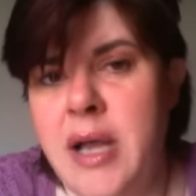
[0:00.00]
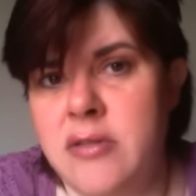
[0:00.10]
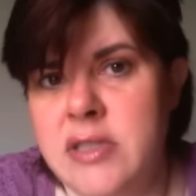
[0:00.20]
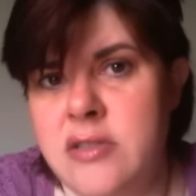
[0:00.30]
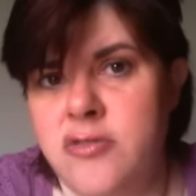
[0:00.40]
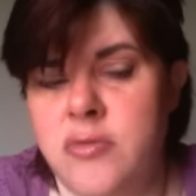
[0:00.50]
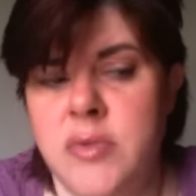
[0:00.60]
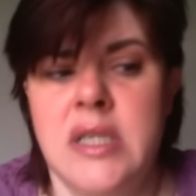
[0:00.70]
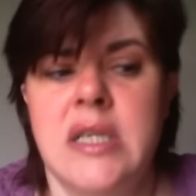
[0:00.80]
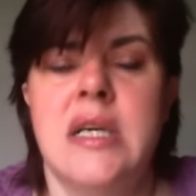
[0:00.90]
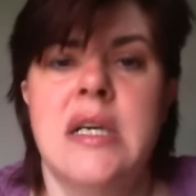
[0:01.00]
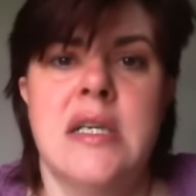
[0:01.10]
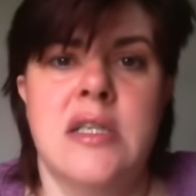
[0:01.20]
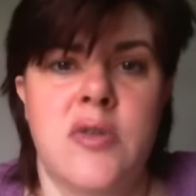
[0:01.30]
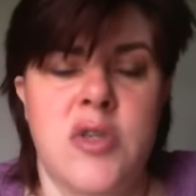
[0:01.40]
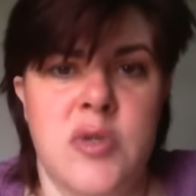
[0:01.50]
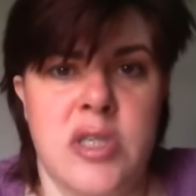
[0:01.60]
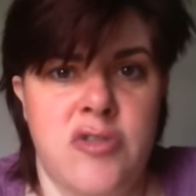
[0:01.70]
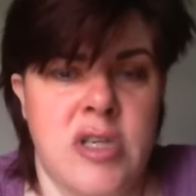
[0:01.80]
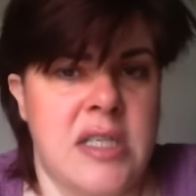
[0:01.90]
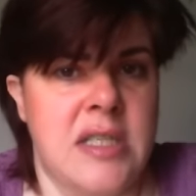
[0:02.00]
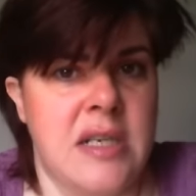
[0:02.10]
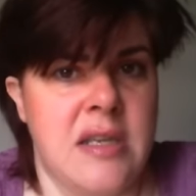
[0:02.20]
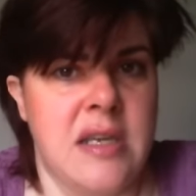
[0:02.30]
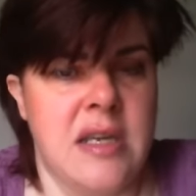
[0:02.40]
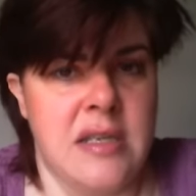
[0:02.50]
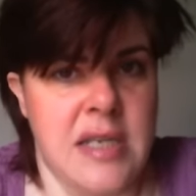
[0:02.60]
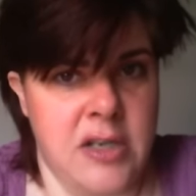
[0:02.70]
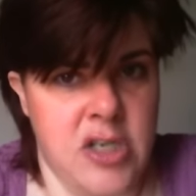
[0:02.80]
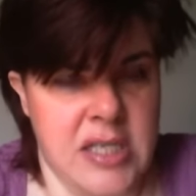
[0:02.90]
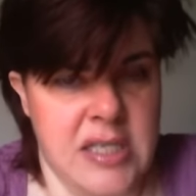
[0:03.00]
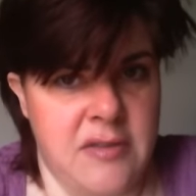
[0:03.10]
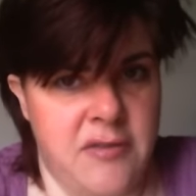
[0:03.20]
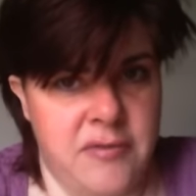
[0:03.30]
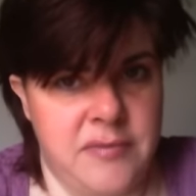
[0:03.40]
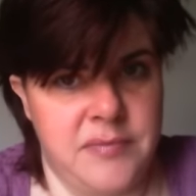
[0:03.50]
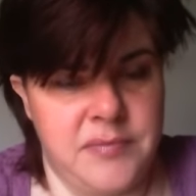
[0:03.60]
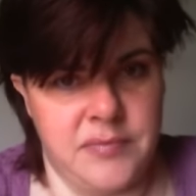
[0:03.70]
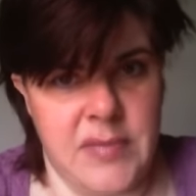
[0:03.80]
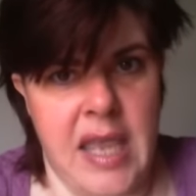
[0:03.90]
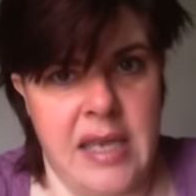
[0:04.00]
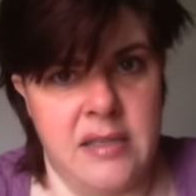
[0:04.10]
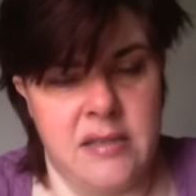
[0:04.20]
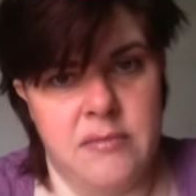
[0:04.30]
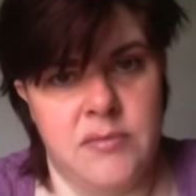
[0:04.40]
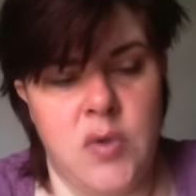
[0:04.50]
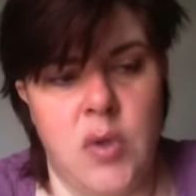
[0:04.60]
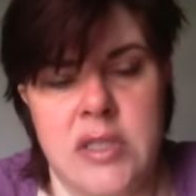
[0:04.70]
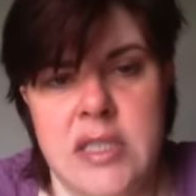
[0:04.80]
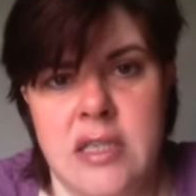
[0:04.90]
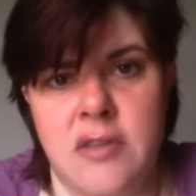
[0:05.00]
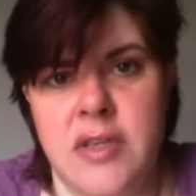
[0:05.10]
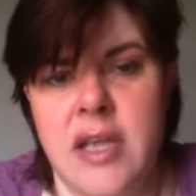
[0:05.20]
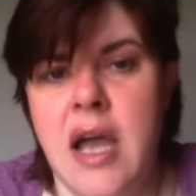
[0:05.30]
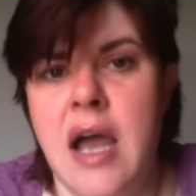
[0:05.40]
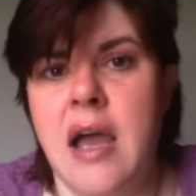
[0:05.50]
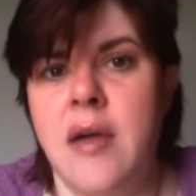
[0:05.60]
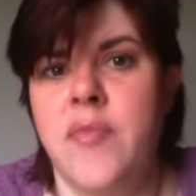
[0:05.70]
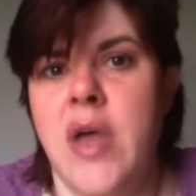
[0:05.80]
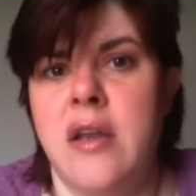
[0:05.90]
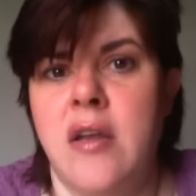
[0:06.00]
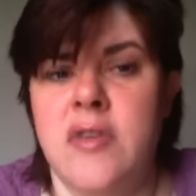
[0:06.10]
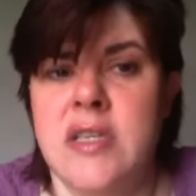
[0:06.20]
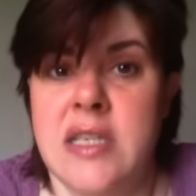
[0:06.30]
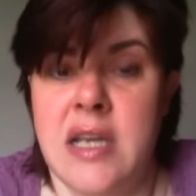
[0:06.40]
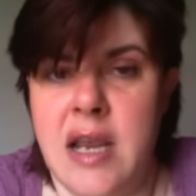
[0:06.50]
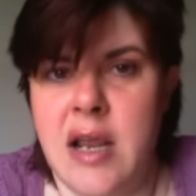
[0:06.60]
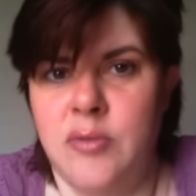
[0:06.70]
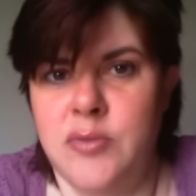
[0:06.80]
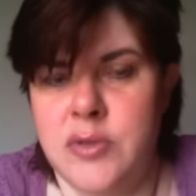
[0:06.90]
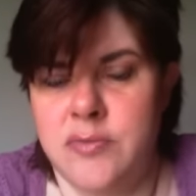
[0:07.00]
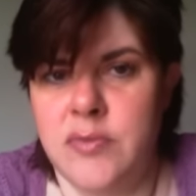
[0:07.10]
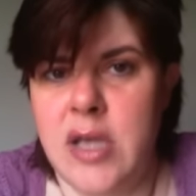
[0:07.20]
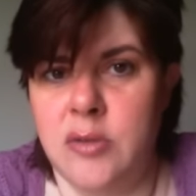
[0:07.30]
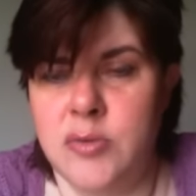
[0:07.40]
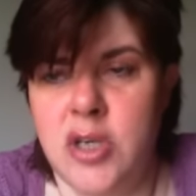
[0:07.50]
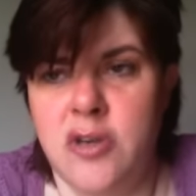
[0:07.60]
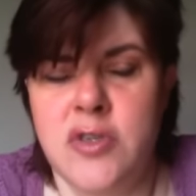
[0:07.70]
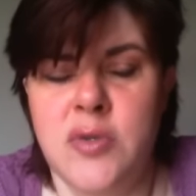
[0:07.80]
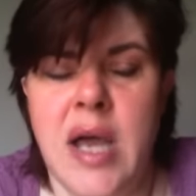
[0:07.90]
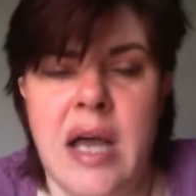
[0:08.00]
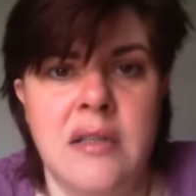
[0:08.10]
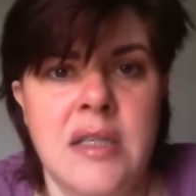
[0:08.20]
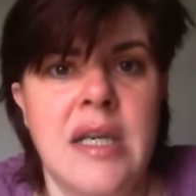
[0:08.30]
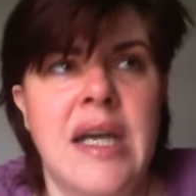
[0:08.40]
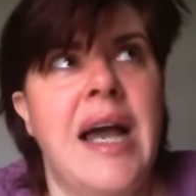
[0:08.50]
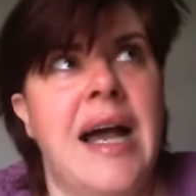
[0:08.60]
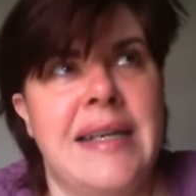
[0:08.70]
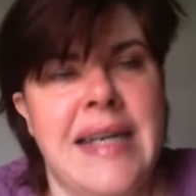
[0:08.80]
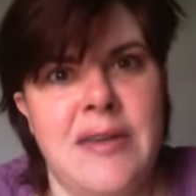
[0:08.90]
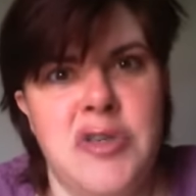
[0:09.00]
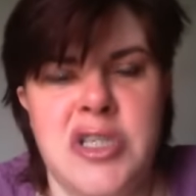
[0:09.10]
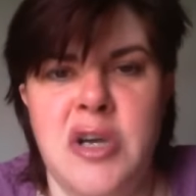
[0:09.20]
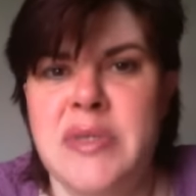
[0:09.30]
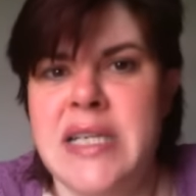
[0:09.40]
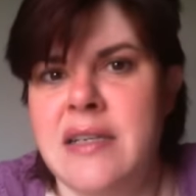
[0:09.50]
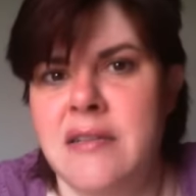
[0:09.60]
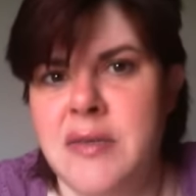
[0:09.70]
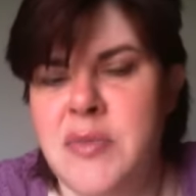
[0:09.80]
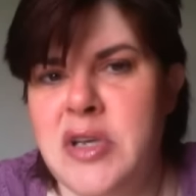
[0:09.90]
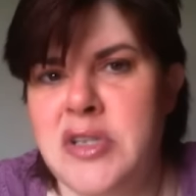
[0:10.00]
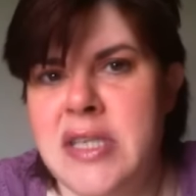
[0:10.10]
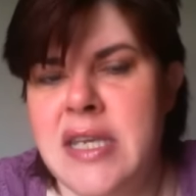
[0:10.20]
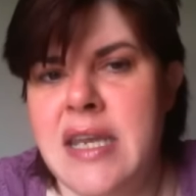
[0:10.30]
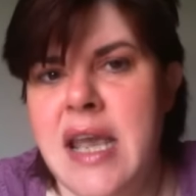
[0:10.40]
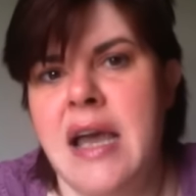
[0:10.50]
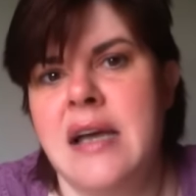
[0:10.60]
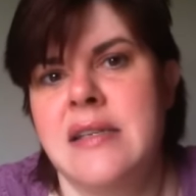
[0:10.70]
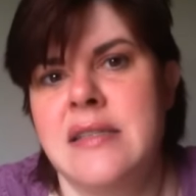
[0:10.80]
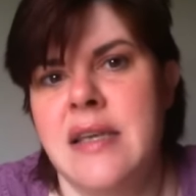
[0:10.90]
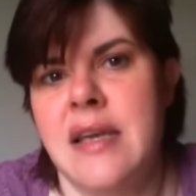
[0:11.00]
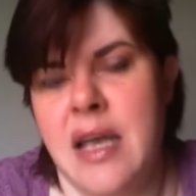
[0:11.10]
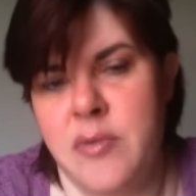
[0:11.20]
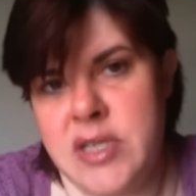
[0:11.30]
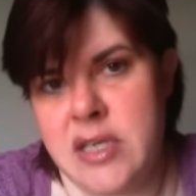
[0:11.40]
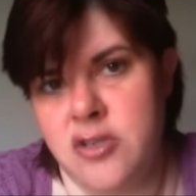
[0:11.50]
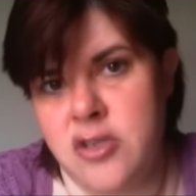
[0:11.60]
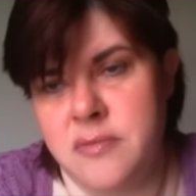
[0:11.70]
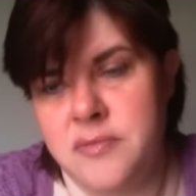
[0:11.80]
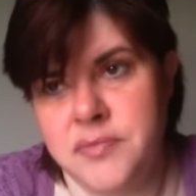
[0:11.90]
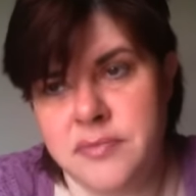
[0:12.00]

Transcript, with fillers: bowel syndrome. So she was interested in the digestive aid qualities of it, um, and it helped helped her as well. And now she's got my dad on it because he has hypertension.